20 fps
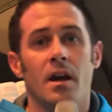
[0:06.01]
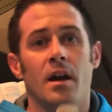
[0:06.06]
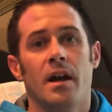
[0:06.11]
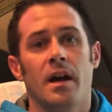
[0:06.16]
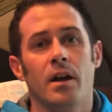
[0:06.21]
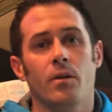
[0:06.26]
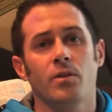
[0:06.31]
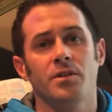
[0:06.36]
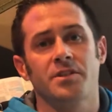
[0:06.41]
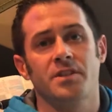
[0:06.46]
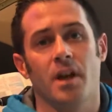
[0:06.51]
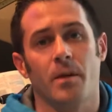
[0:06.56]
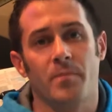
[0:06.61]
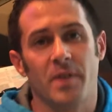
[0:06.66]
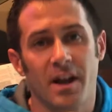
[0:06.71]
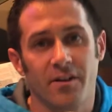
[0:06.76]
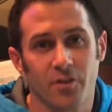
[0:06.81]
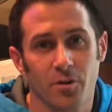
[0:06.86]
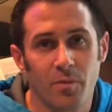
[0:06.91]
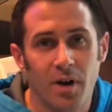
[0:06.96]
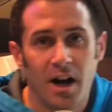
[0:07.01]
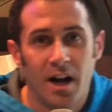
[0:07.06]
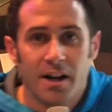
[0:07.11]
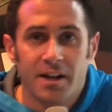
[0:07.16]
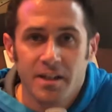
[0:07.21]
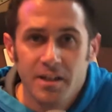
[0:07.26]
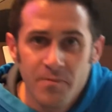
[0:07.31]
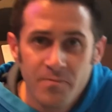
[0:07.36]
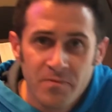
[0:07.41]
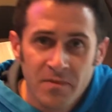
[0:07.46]
Hey, what's up,
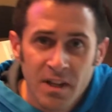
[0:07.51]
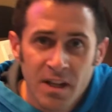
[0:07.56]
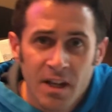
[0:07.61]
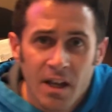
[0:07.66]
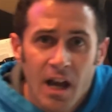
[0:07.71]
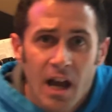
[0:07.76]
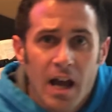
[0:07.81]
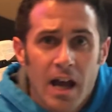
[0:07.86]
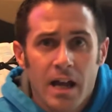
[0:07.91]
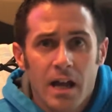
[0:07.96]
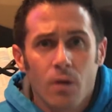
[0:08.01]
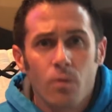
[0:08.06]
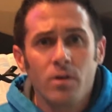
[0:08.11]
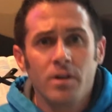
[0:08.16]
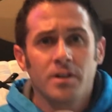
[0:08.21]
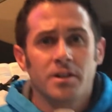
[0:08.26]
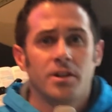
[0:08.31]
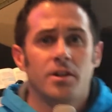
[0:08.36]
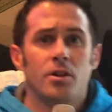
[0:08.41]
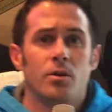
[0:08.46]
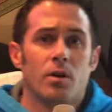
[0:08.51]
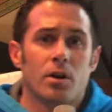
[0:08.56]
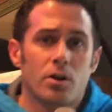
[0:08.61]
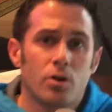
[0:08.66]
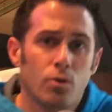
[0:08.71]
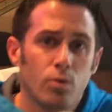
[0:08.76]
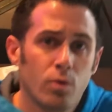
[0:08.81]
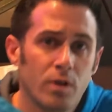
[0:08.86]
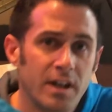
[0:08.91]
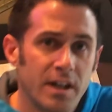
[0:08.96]
everybody? Hey, I wanted to do a
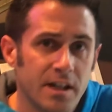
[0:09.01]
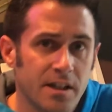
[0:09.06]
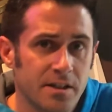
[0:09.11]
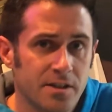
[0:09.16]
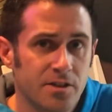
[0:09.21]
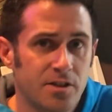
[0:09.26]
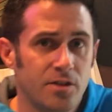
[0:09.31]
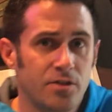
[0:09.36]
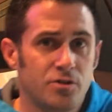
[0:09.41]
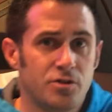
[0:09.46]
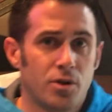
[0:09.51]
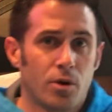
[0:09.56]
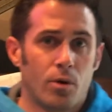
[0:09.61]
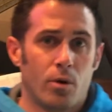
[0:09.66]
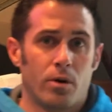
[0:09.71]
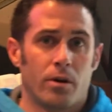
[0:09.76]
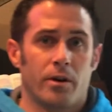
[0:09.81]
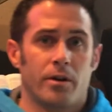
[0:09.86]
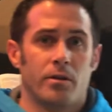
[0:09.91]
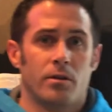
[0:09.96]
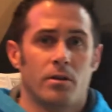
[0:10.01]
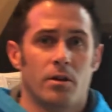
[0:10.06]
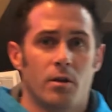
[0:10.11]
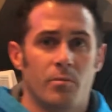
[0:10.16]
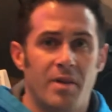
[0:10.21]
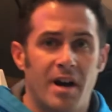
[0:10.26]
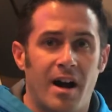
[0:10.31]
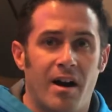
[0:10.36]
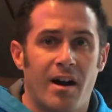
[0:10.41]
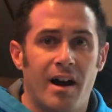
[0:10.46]
quick tutorial
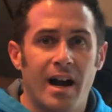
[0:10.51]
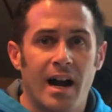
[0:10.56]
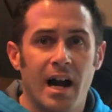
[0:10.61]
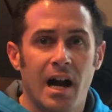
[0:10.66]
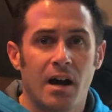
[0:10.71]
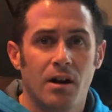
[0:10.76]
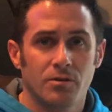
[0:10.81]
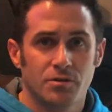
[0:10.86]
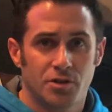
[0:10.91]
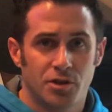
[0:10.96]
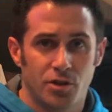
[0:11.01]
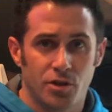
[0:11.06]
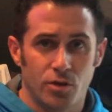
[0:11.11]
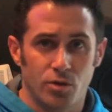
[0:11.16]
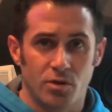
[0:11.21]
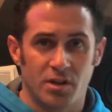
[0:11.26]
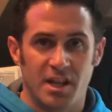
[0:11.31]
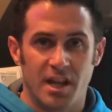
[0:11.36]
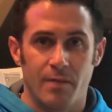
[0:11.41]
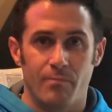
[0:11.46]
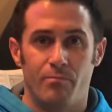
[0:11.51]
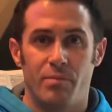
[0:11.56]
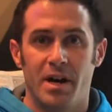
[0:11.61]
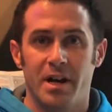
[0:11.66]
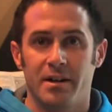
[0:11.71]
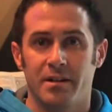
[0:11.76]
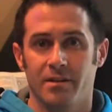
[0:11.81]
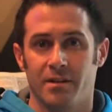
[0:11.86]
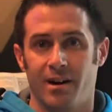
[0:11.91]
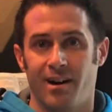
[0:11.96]
about how to get
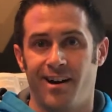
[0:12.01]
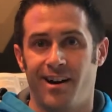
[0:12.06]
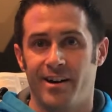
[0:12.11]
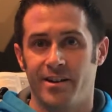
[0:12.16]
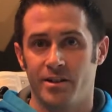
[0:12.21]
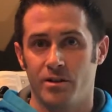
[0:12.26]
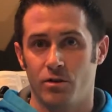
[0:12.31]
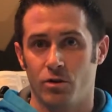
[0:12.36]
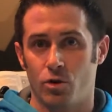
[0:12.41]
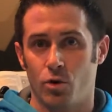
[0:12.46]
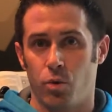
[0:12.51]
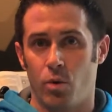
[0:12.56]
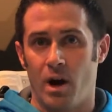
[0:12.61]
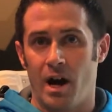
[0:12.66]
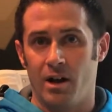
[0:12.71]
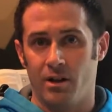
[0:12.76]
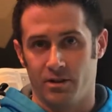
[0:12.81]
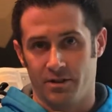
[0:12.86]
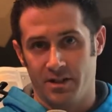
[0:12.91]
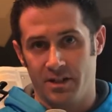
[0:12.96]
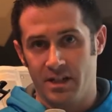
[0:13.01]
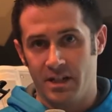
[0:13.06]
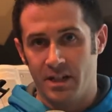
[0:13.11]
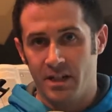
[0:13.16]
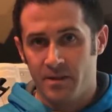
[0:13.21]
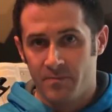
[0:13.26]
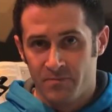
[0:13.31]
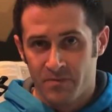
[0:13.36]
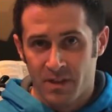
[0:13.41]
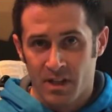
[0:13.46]
better audio
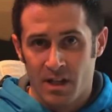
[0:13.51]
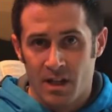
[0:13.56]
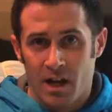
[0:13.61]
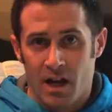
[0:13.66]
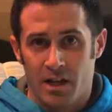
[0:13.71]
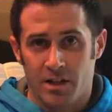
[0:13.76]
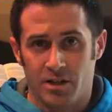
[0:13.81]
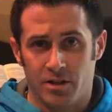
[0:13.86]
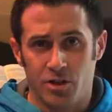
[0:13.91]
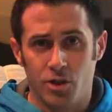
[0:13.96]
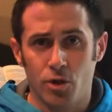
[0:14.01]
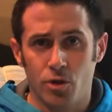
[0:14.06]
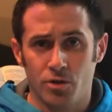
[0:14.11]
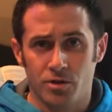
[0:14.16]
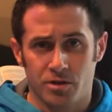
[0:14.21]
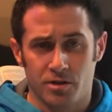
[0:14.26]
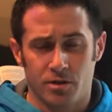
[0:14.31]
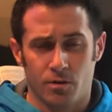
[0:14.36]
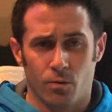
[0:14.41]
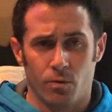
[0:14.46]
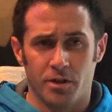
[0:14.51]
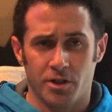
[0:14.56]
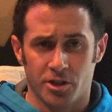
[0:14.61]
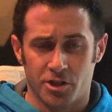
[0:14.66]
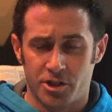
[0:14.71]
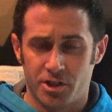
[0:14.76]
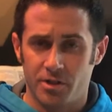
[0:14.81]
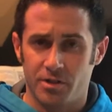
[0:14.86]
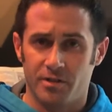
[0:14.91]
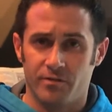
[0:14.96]
quality when you're
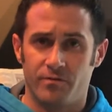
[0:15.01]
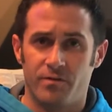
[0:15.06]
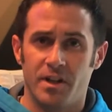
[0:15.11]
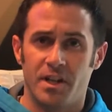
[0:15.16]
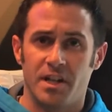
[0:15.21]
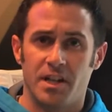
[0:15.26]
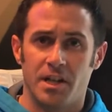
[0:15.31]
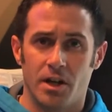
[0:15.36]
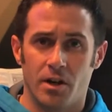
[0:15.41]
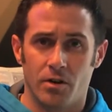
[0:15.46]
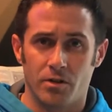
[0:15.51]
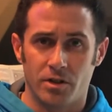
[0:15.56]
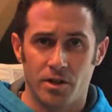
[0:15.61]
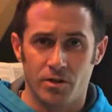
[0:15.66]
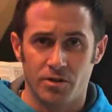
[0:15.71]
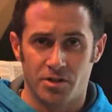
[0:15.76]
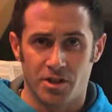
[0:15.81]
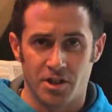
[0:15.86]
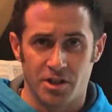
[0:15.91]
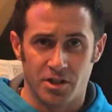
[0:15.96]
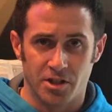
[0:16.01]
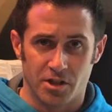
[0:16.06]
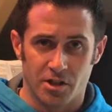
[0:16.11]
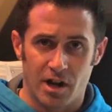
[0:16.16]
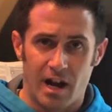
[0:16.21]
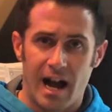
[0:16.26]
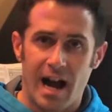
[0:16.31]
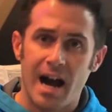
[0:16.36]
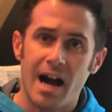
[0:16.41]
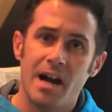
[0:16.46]
shooting video using
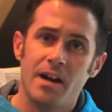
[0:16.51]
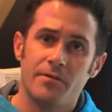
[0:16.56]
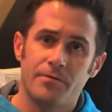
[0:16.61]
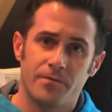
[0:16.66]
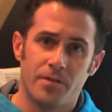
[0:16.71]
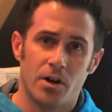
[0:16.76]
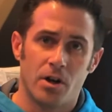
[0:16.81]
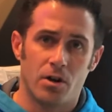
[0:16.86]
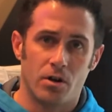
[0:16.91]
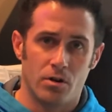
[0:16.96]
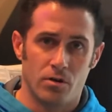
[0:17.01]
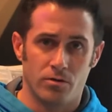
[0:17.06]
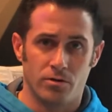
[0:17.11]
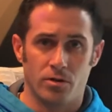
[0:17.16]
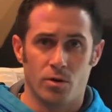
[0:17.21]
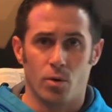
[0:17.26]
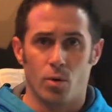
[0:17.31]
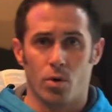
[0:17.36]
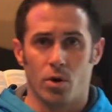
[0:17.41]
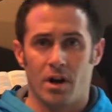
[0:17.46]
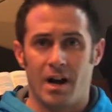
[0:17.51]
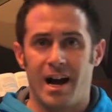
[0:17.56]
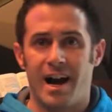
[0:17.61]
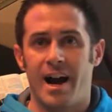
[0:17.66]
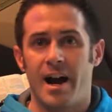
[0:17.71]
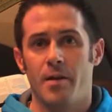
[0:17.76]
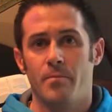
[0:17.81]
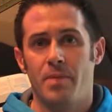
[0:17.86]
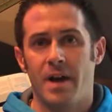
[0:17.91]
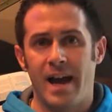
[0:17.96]
your iPhone or
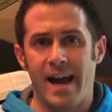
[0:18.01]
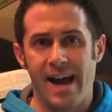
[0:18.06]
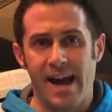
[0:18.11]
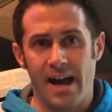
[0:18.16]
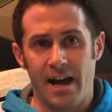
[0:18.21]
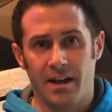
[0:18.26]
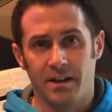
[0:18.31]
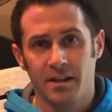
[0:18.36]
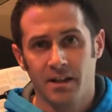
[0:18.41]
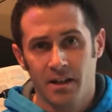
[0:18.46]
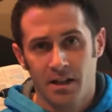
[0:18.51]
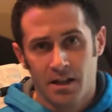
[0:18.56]
iPad.